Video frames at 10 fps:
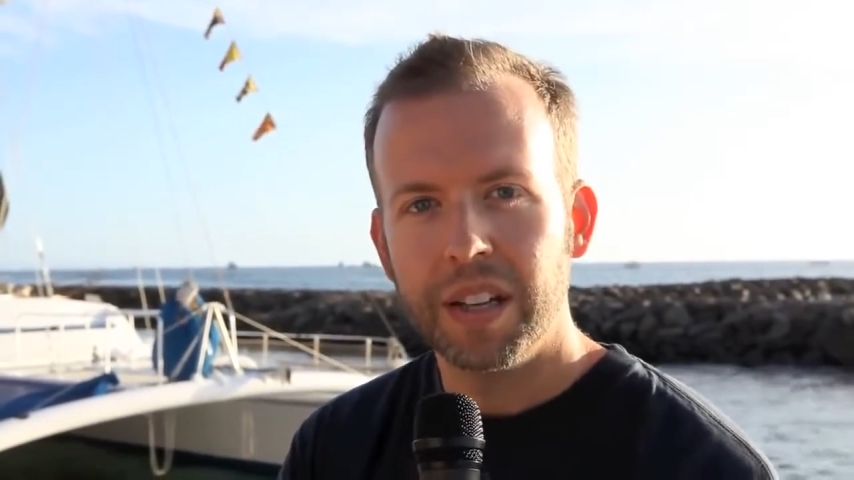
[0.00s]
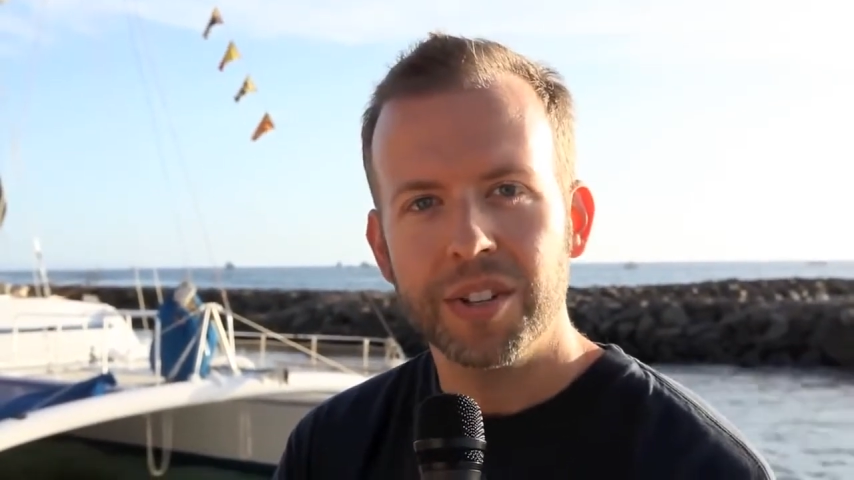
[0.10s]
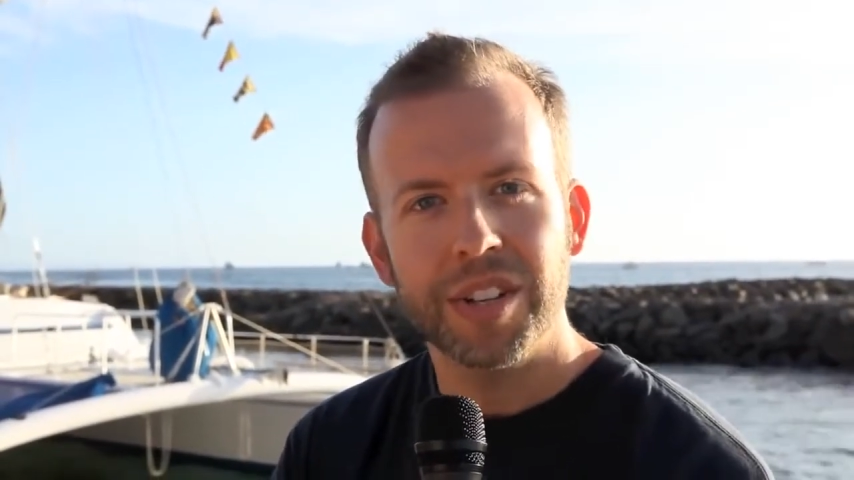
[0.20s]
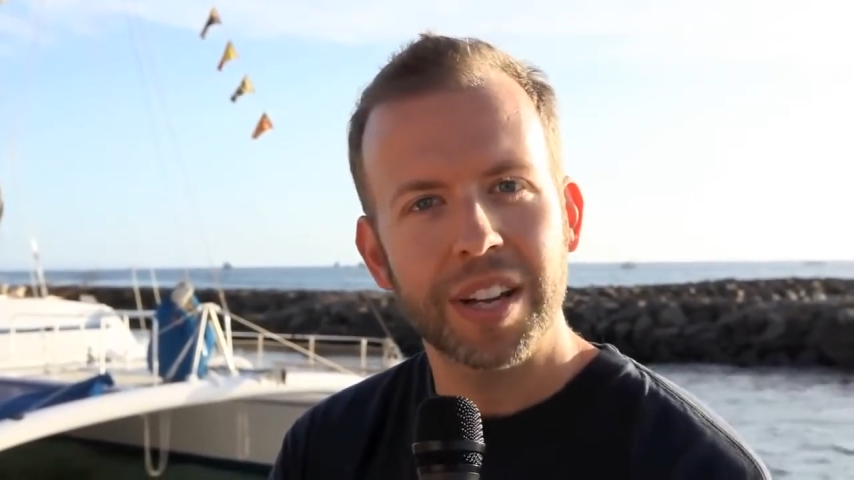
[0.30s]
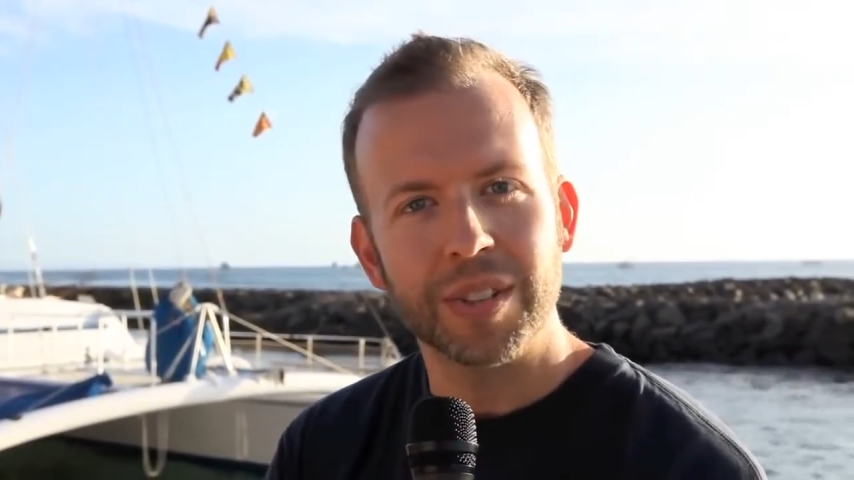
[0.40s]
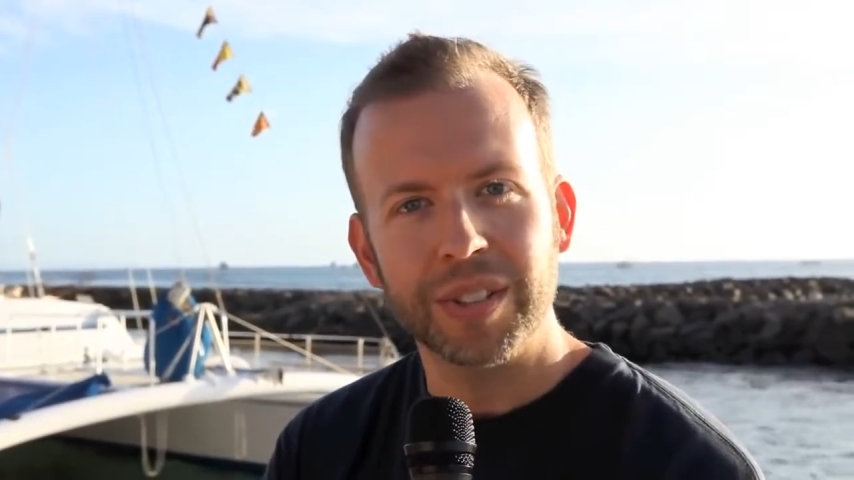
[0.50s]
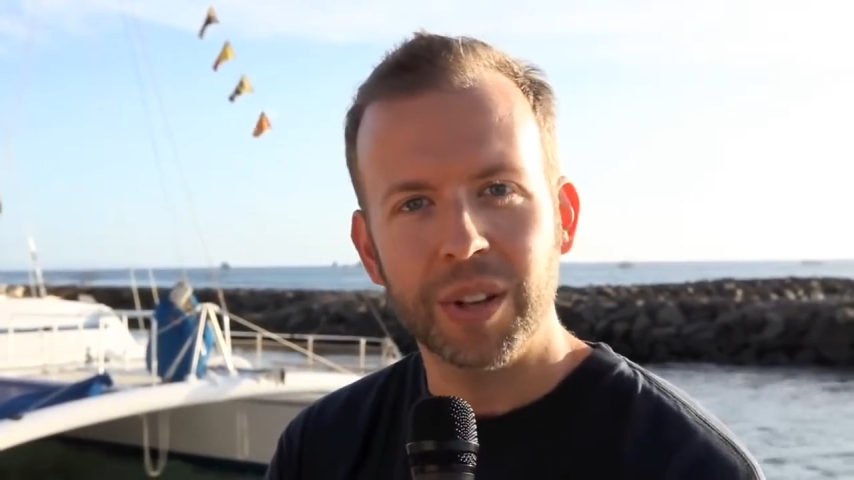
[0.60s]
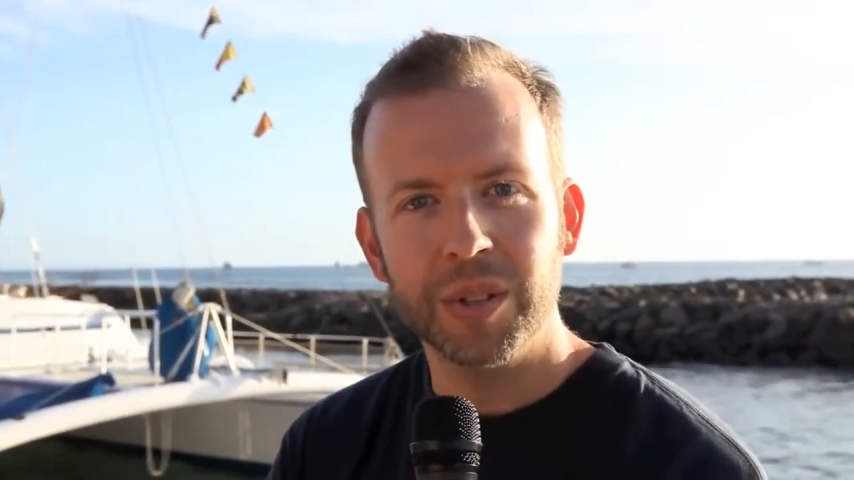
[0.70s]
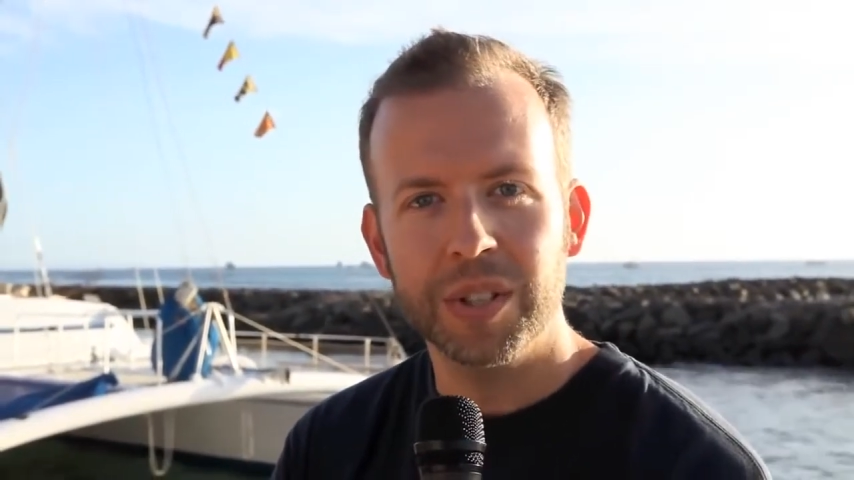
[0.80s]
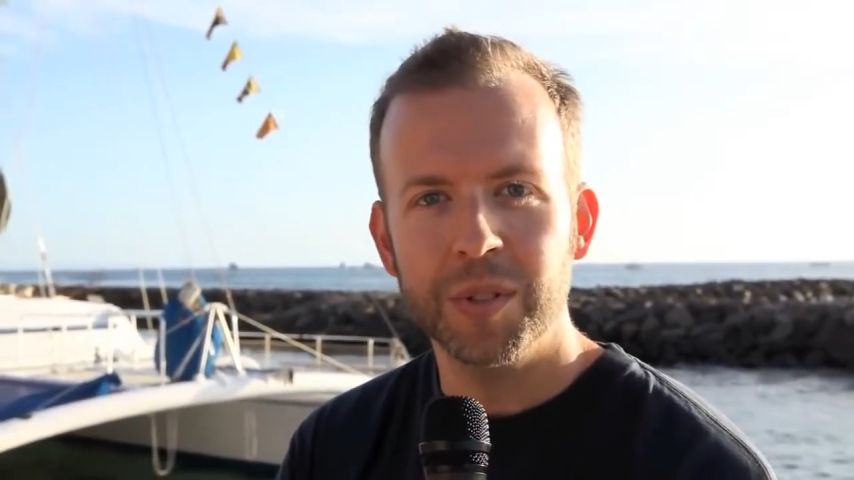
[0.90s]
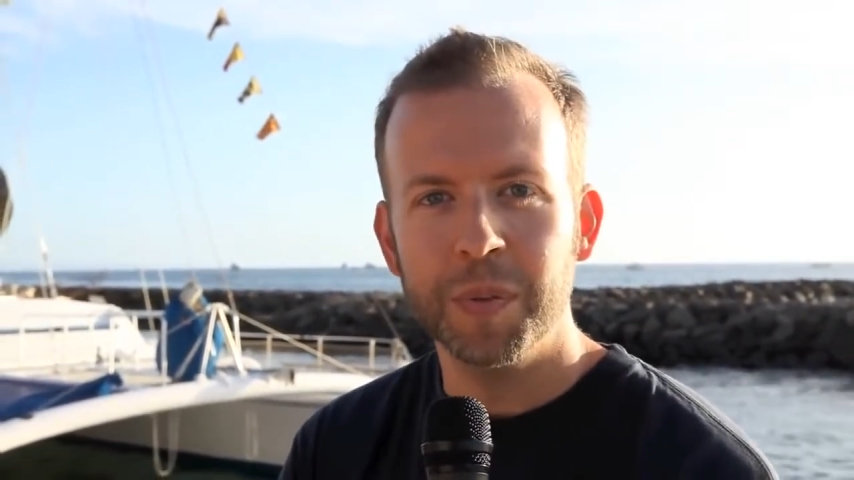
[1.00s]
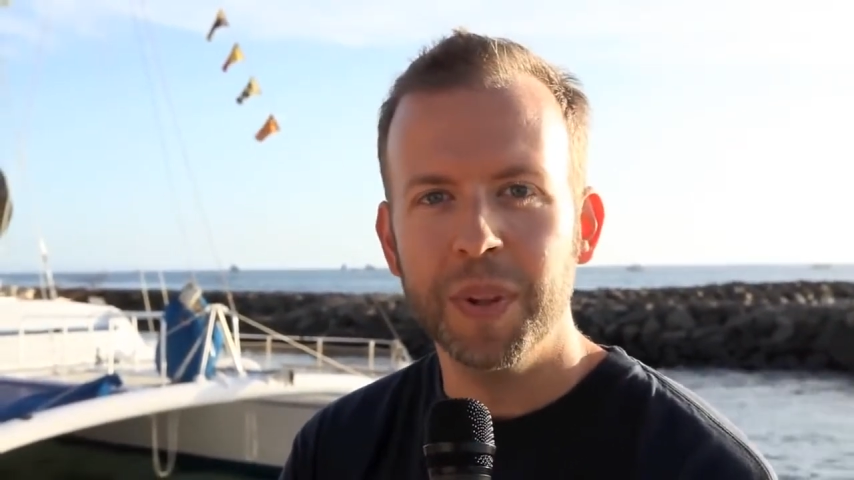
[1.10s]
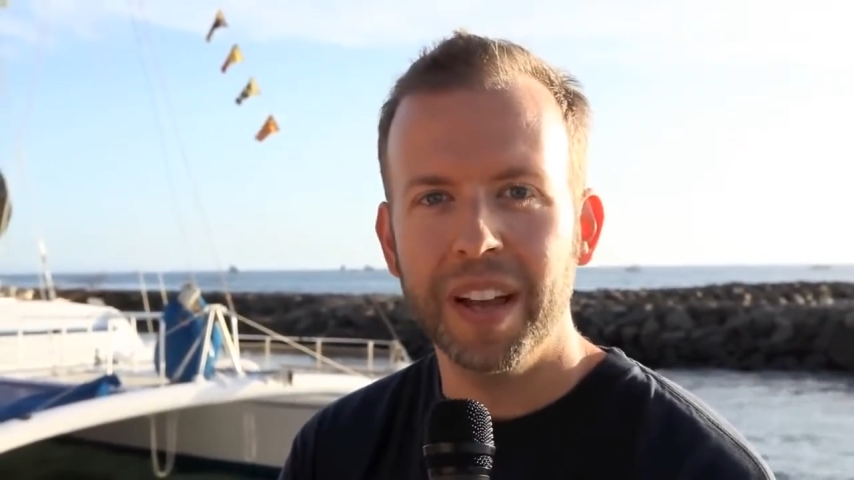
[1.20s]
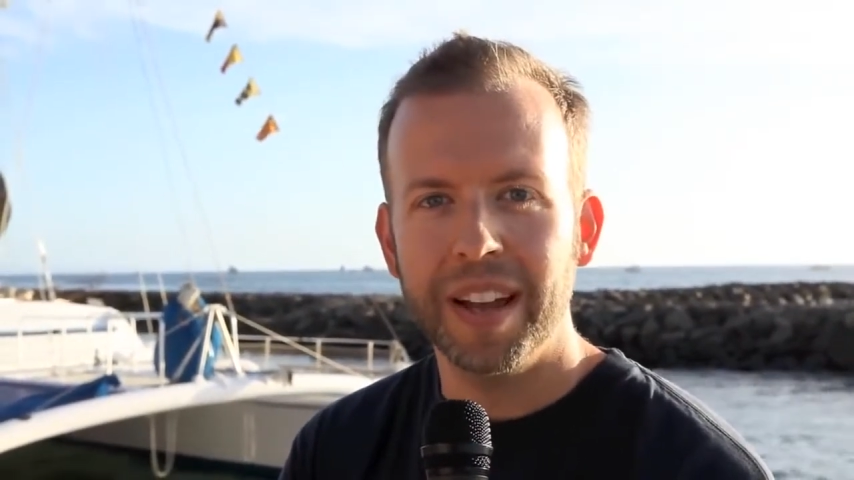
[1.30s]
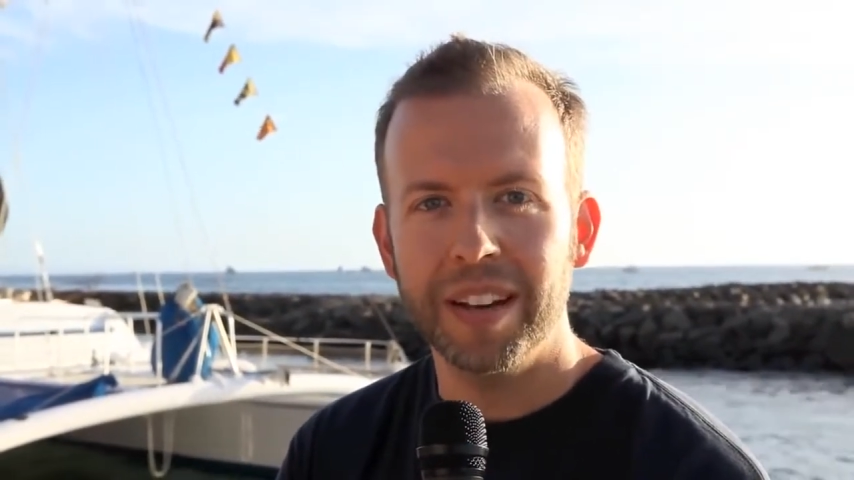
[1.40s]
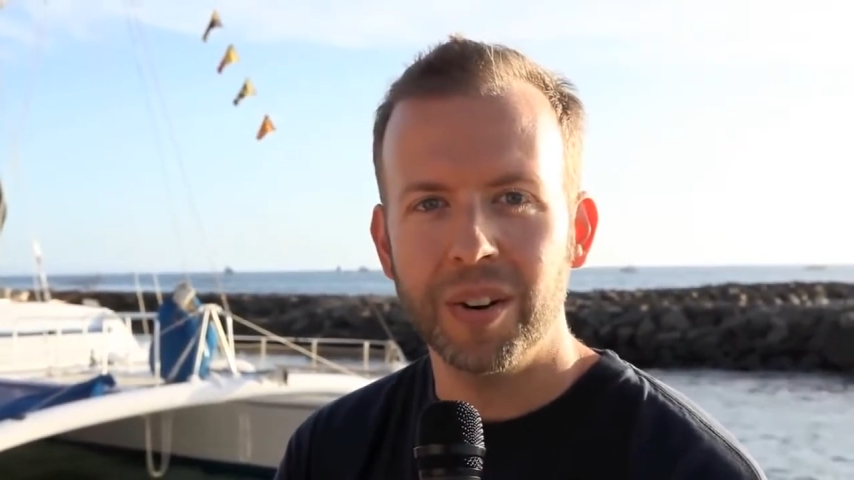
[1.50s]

Shaves as close as a blade